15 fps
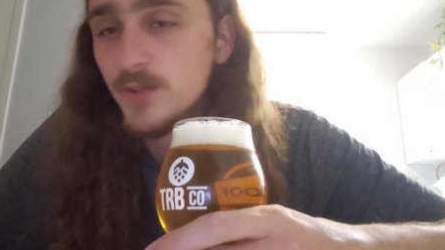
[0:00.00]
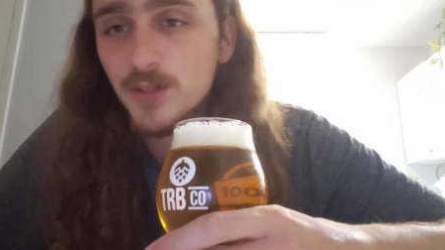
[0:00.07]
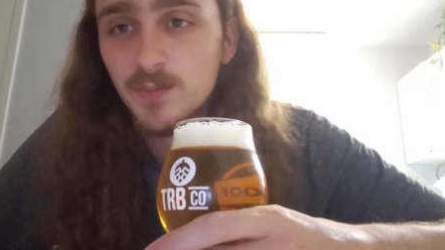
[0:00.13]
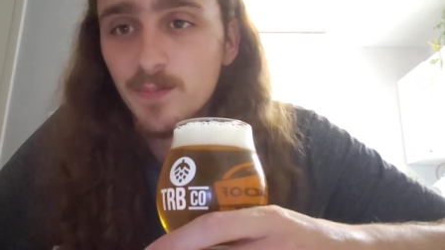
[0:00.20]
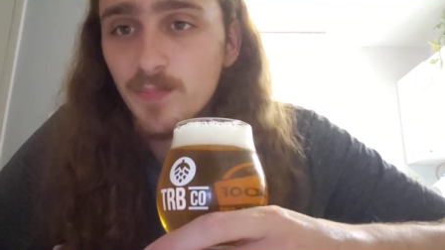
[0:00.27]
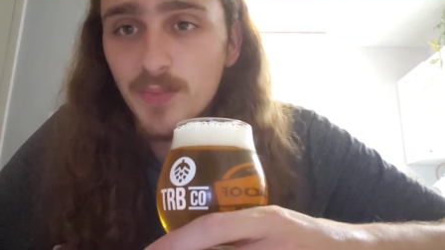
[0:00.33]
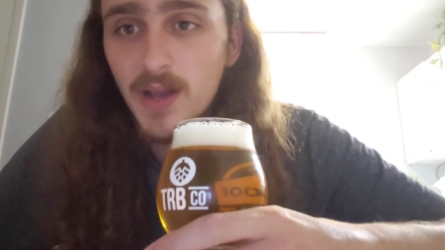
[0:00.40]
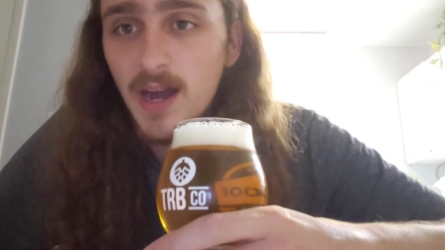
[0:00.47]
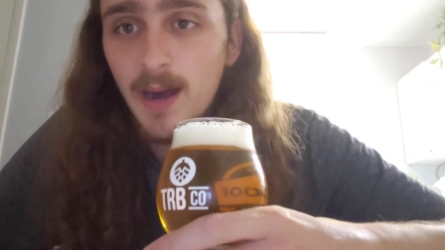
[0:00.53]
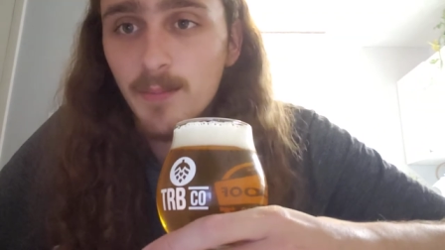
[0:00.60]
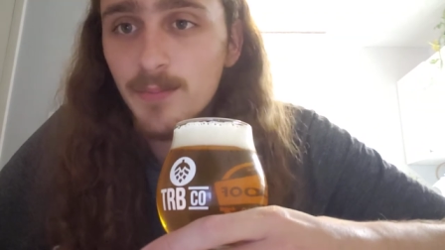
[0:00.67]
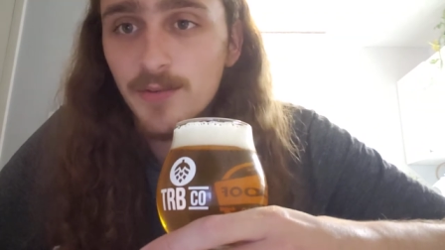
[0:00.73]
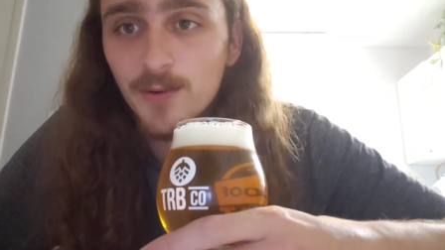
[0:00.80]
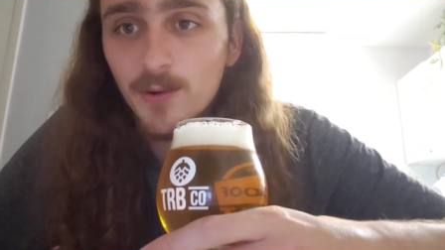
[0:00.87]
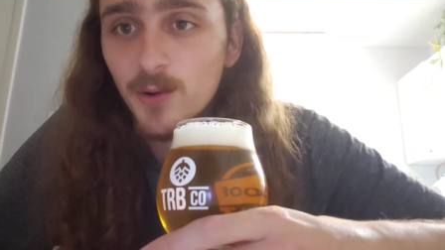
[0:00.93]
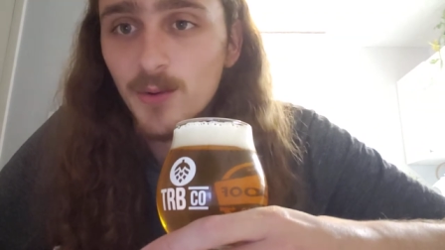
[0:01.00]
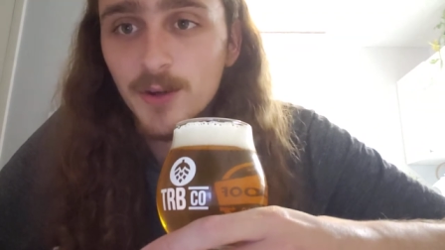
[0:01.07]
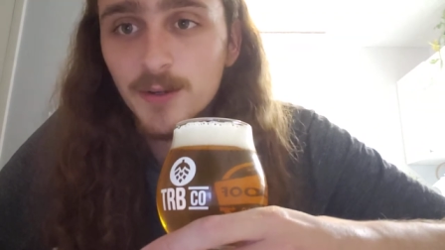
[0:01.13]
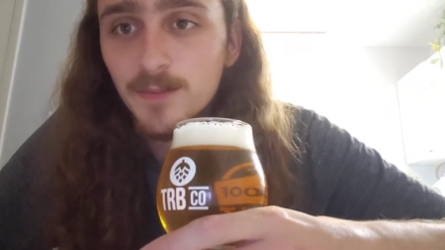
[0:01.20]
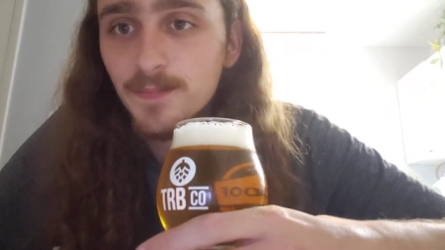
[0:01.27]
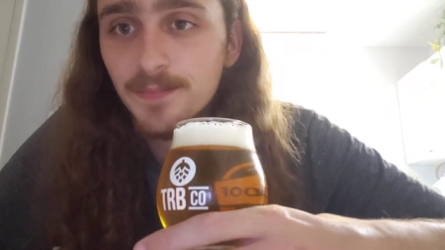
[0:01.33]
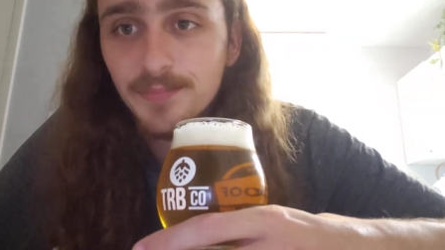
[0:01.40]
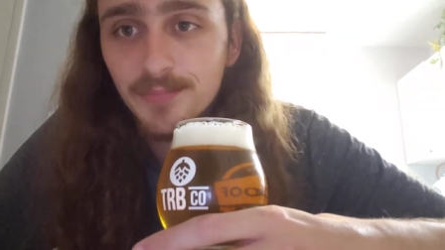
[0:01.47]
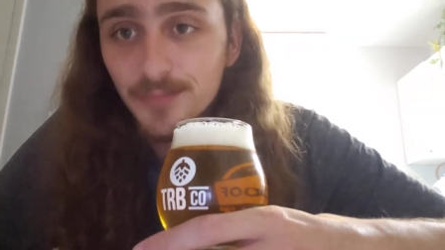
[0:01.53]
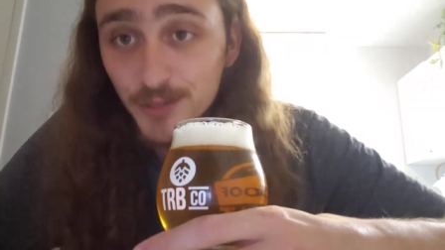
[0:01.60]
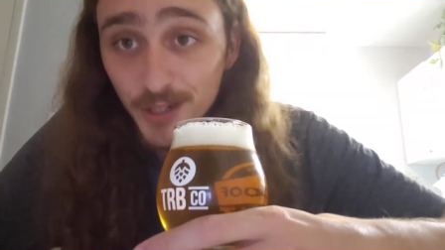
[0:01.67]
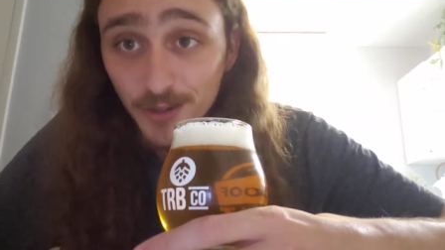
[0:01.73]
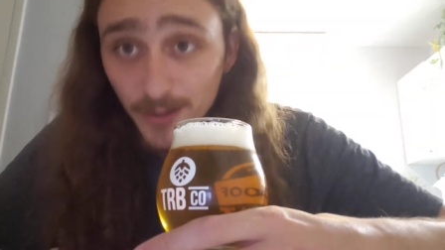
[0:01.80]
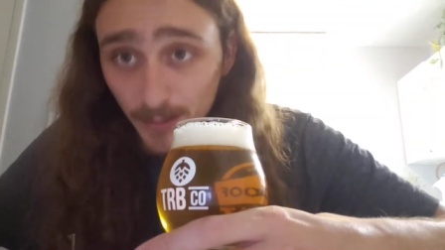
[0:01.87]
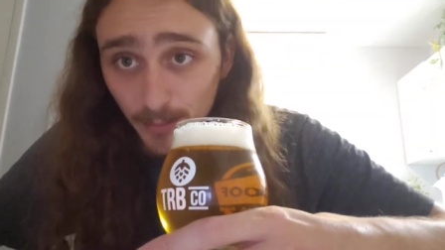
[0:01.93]
Just hop forward,
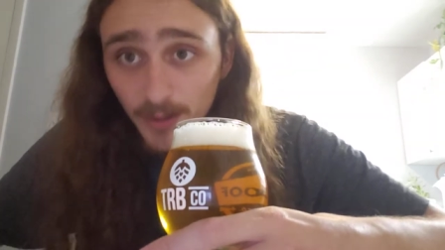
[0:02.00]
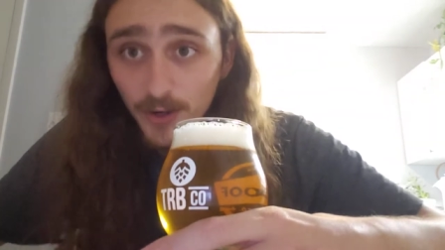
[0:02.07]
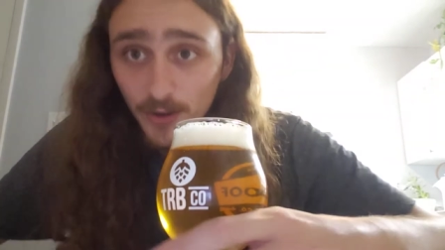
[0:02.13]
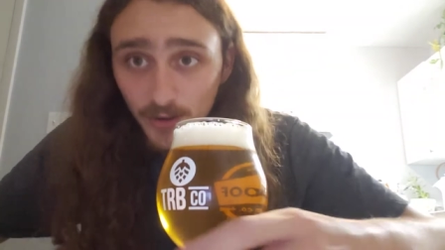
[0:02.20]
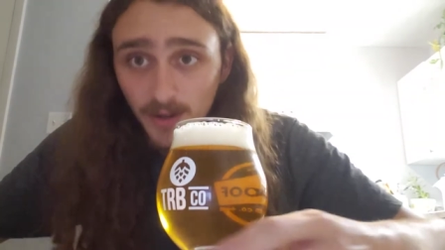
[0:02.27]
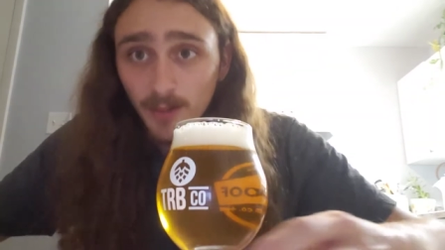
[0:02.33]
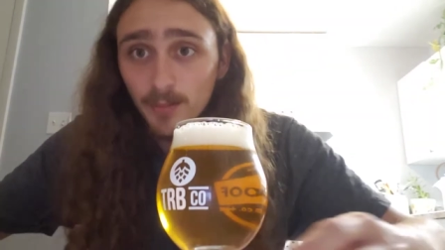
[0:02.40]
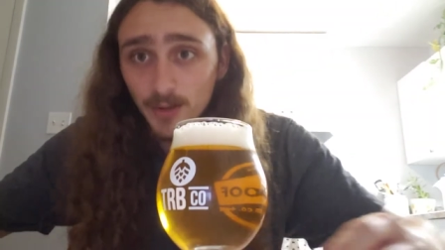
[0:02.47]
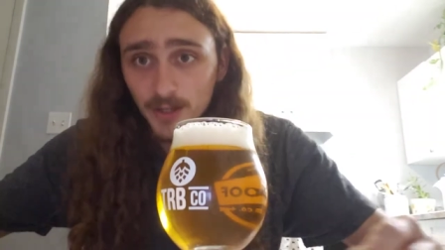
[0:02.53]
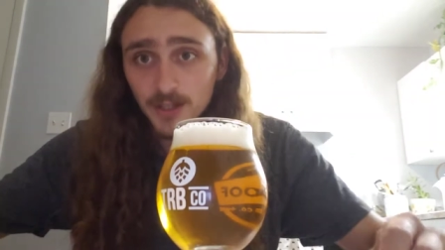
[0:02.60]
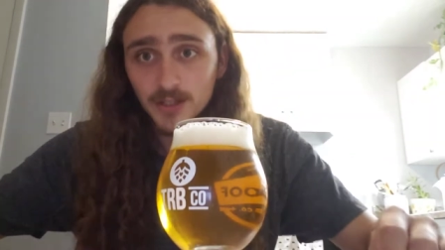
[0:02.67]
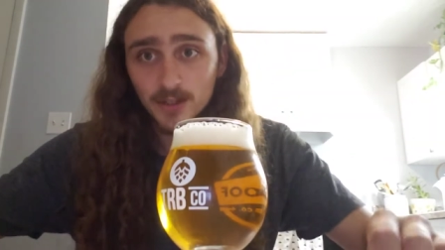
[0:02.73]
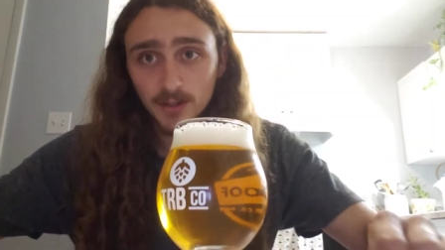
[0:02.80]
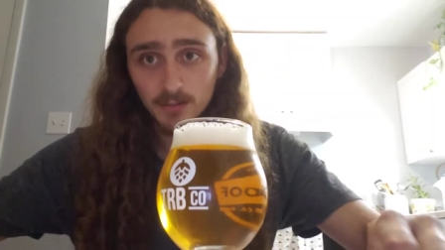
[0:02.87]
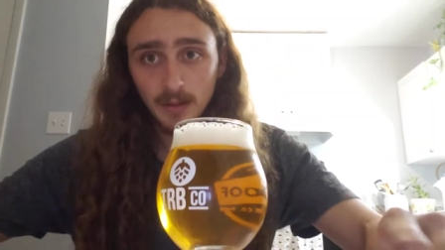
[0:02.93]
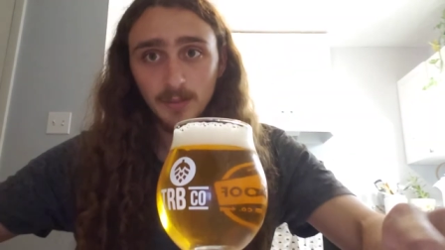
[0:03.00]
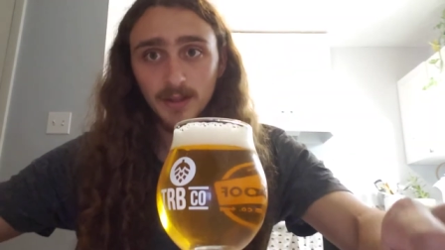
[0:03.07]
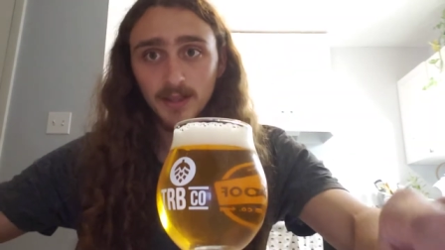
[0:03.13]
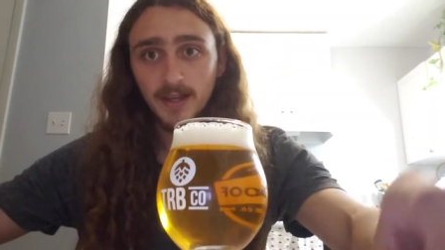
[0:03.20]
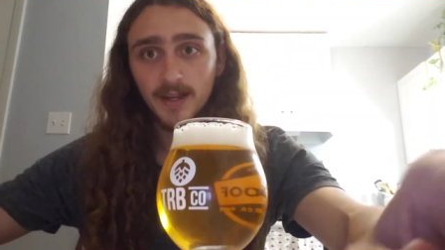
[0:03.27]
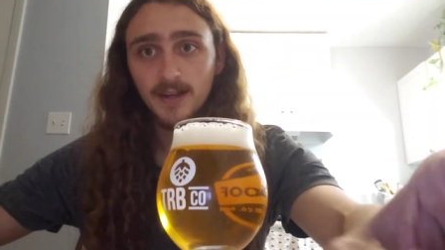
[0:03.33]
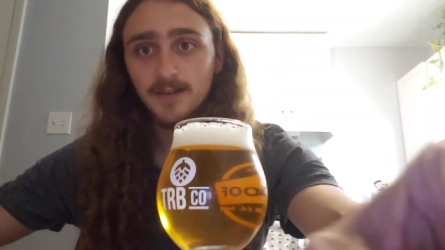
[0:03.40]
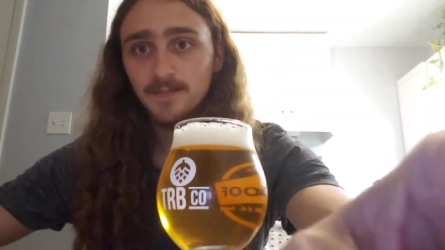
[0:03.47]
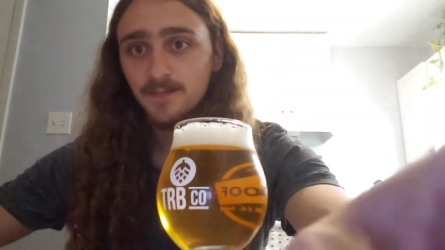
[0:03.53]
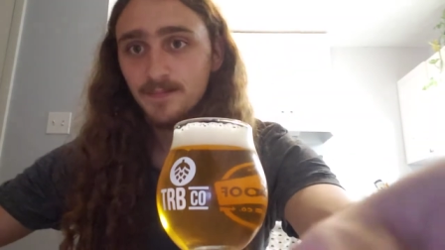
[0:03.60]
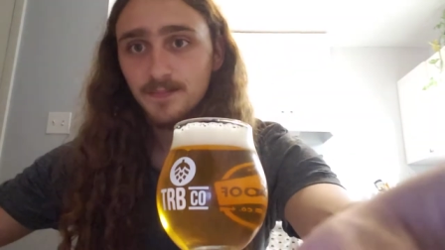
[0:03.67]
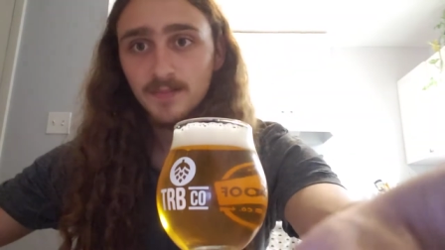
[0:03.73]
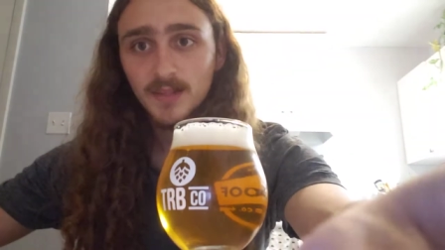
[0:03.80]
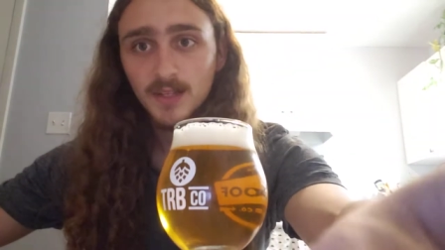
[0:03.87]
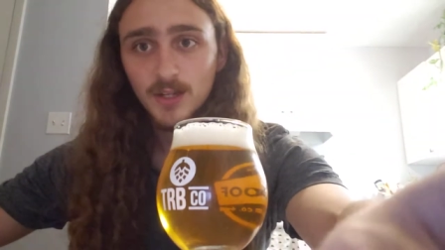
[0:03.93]
generally bitter. I'm pretty sure maybe like
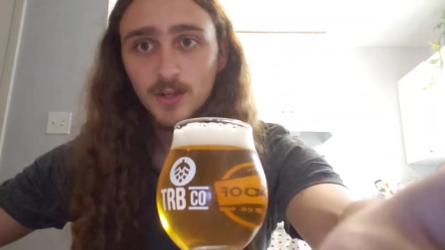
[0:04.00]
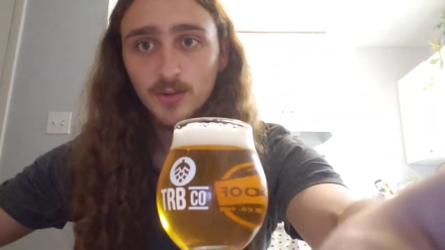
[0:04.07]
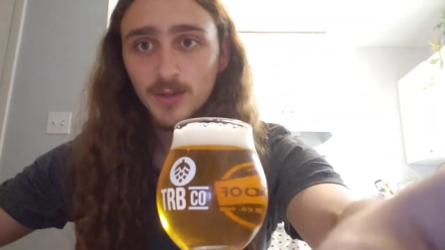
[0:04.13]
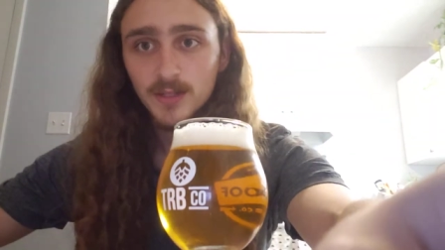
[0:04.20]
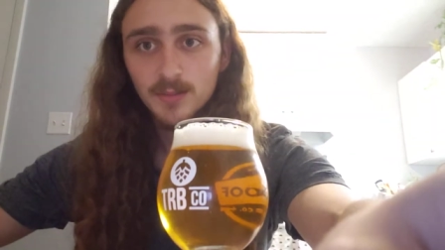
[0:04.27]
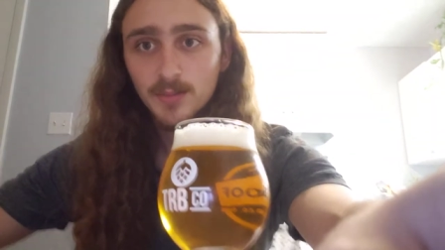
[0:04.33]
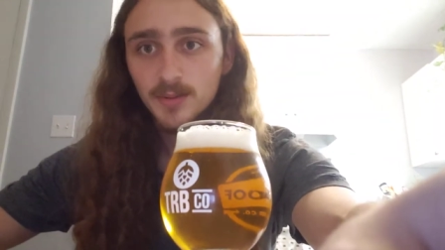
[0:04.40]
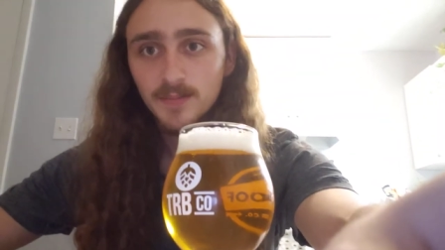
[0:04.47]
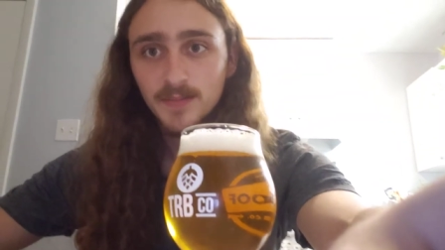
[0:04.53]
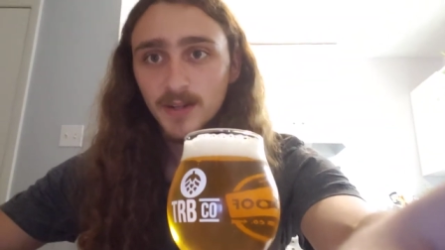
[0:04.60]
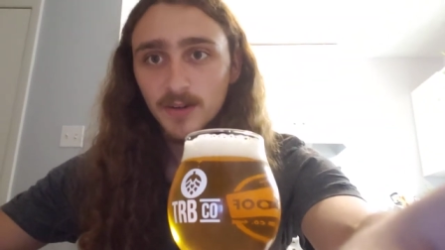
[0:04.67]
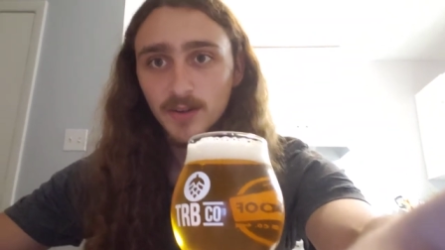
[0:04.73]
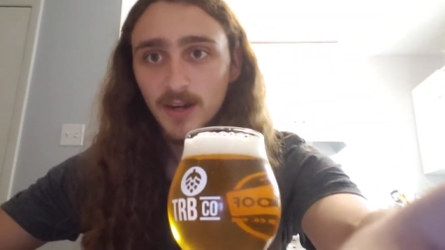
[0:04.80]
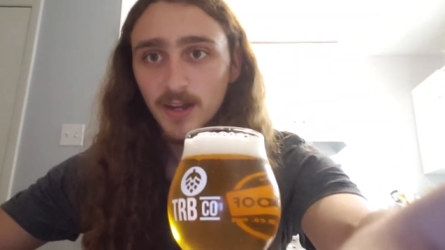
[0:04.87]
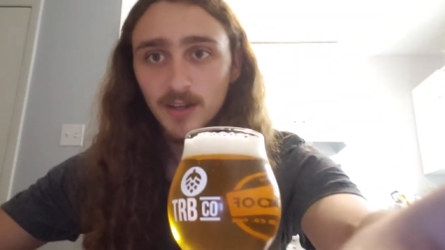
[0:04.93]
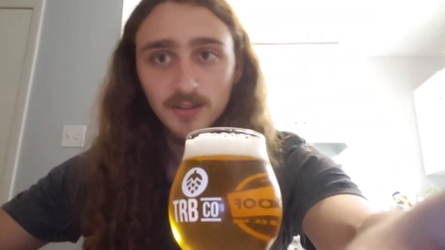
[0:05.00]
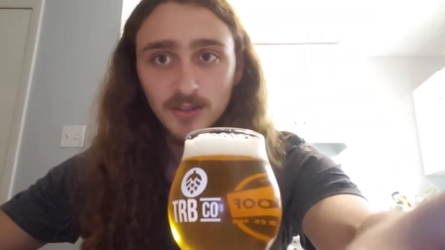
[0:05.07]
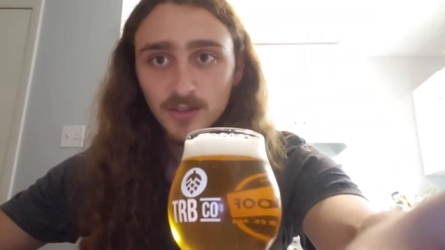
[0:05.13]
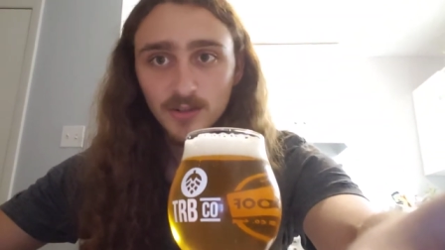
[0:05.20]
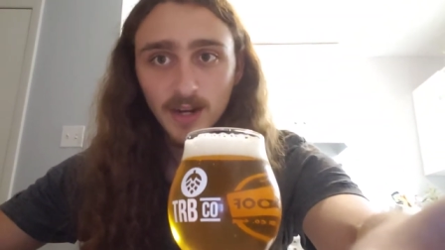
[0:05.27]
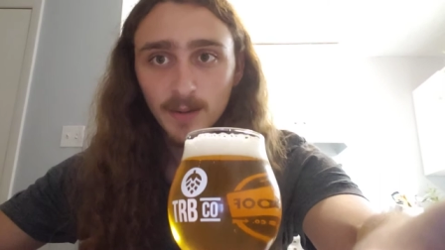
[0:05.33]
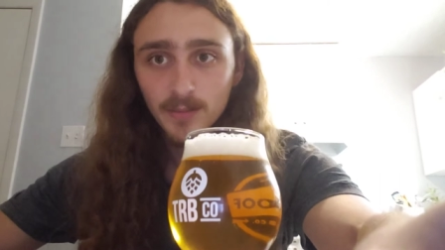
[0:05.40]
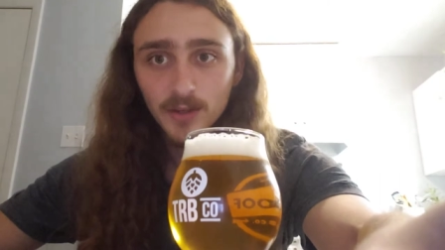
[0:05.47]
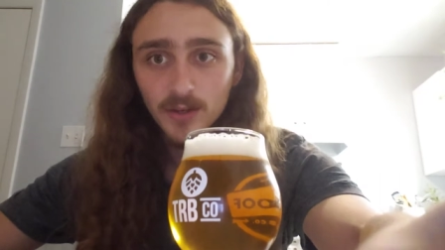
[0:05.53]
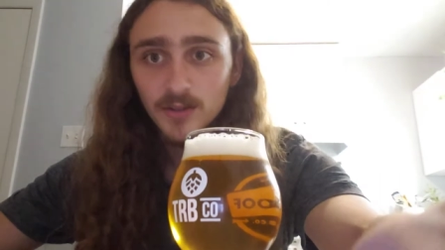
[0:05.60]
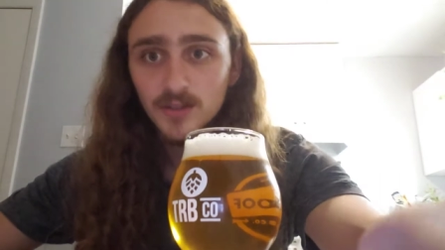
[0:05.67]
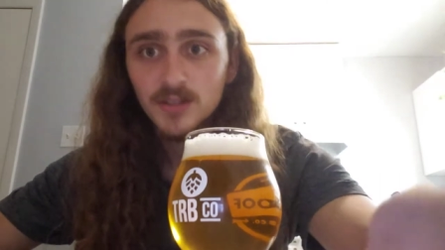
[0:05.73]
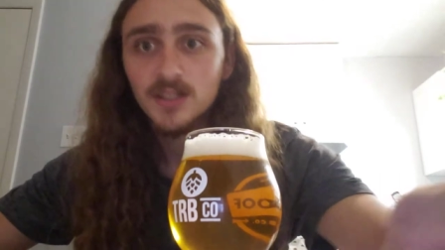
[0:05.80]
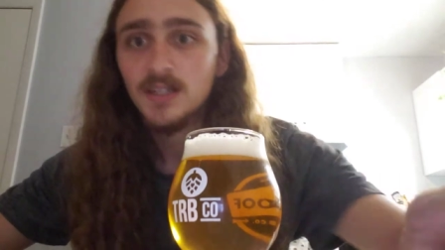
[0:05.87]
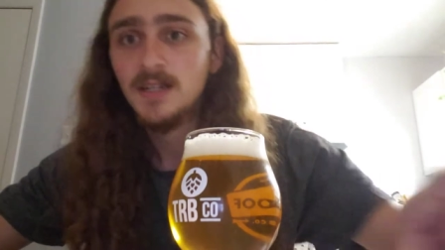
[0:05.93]
crisp. I don't know how you describe those.